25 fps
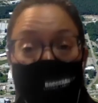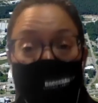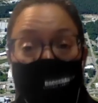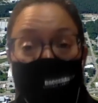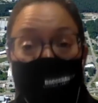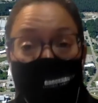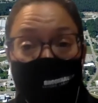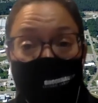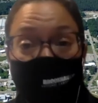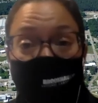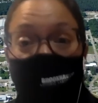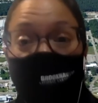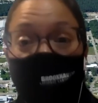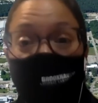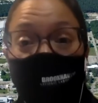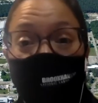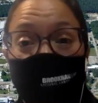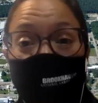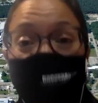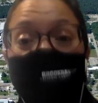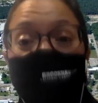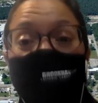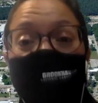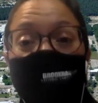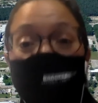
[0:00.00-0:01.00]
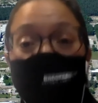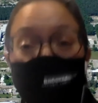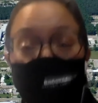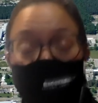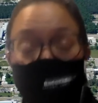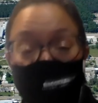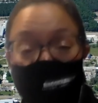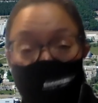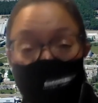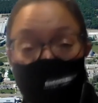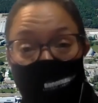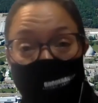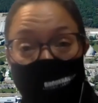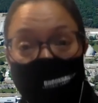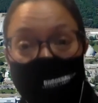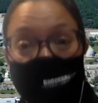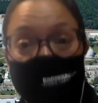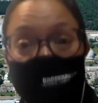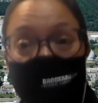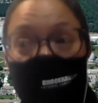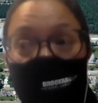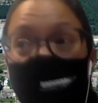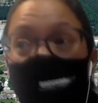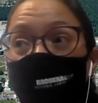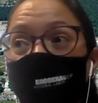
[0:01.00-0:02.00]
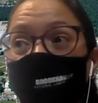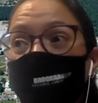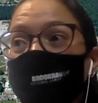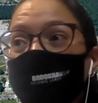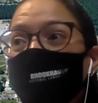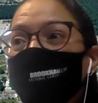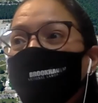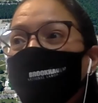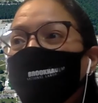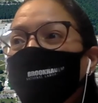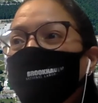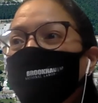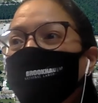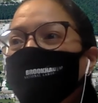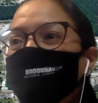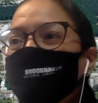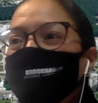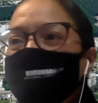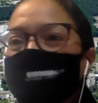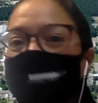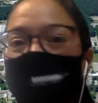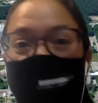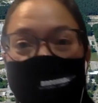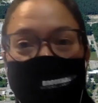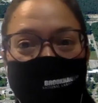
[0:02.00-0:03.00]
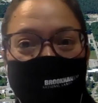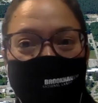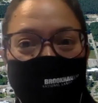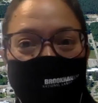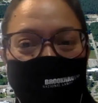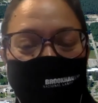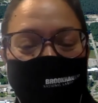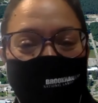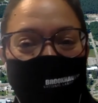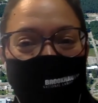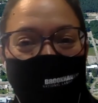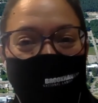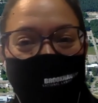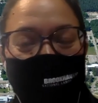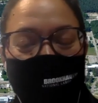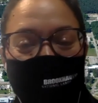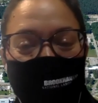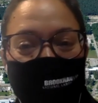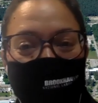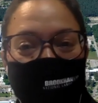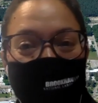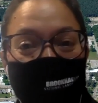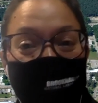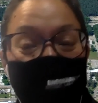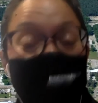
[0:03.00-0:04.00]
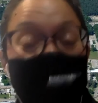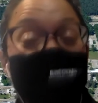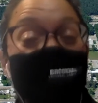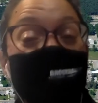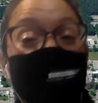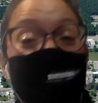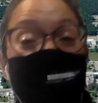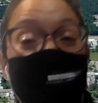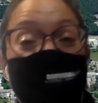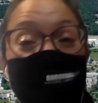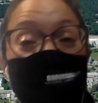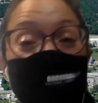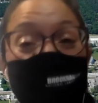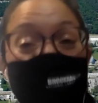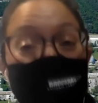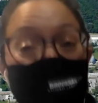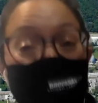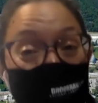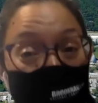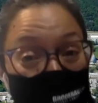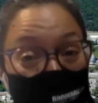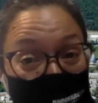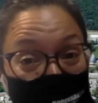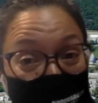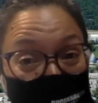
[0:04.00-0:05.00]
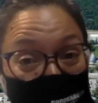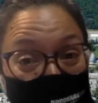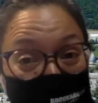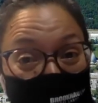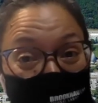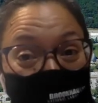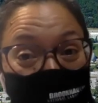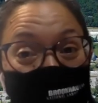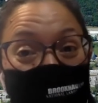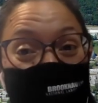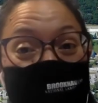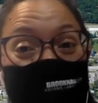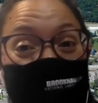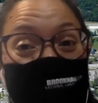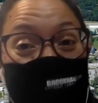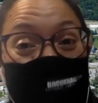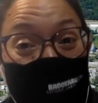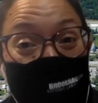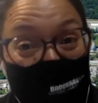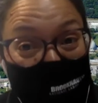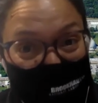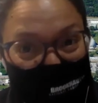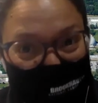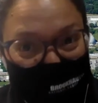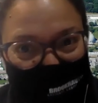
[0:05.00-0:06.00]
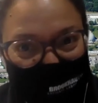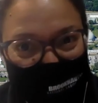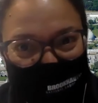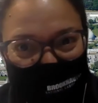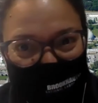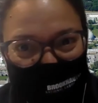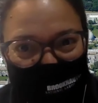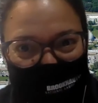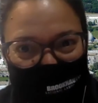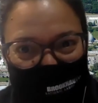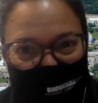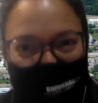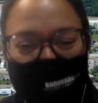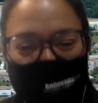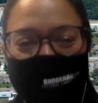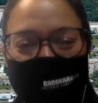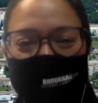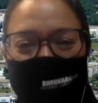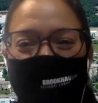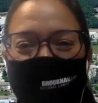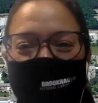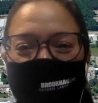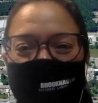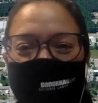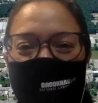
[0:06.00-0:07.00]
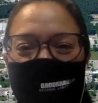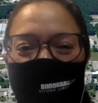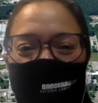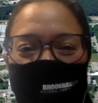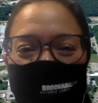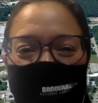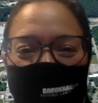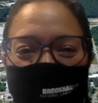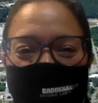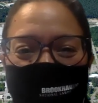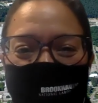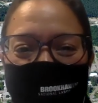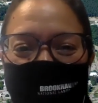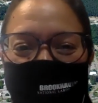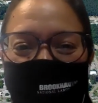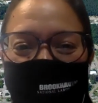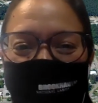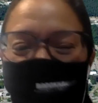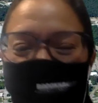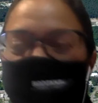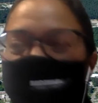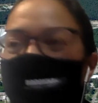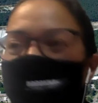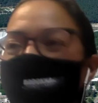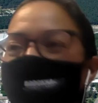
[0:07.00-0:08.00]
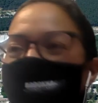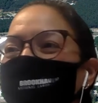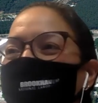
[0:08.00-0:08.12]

a lot of many more uh, science uh, and many more young blood, I should say, coming into the field